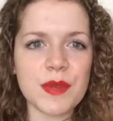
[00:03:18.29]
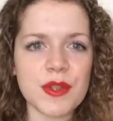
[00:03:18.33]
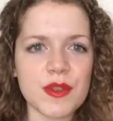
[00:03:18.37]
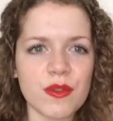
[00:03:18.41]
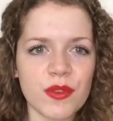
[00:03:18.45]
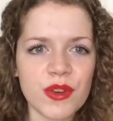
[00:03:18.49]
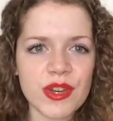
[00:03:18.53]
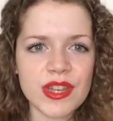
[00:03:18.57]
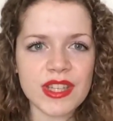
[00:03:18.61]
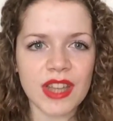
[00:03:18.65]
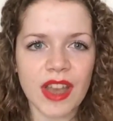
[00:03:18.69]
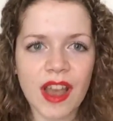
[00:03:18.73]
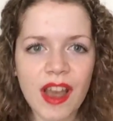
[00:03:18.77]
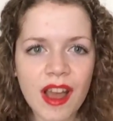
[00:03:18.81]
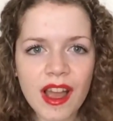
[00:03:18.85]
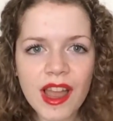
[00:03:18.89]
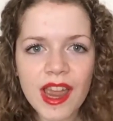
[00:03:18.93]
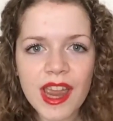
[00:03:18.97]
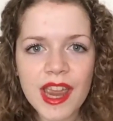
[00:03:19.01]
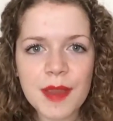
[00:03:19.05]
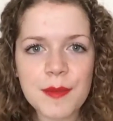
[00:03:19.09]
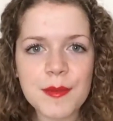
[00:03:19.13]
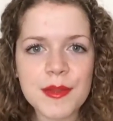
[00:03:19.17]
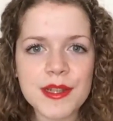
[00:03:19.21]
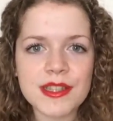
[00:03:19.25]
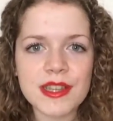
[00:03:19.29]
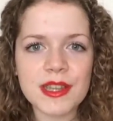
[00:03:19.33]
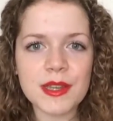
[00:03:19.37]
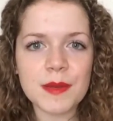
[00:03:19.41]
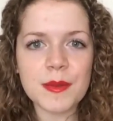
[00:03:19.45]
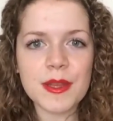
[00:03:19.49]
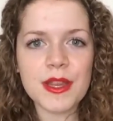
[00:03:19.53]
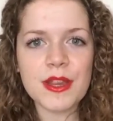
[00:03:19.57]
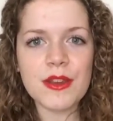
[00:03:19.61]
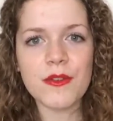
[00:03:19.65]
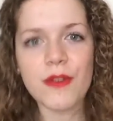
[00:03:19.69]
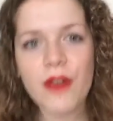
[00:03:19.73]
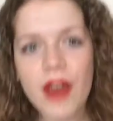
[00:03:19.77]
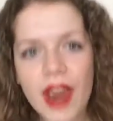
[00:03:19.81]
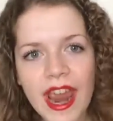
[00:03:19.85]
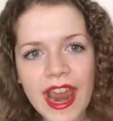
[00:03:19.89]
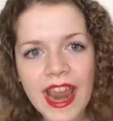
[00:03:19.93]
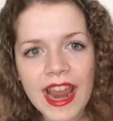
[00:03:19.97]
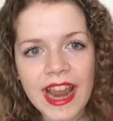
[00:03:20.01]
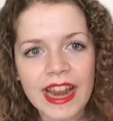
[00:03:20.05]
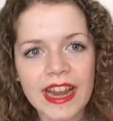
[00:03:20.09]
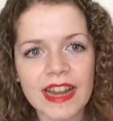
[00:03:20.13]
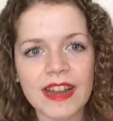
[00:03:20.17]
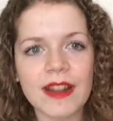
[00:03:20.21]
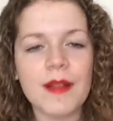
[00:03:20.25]
much free time, it's gonna be
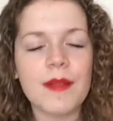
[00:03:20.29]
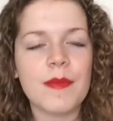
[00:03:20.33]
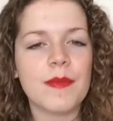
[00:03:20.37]
great.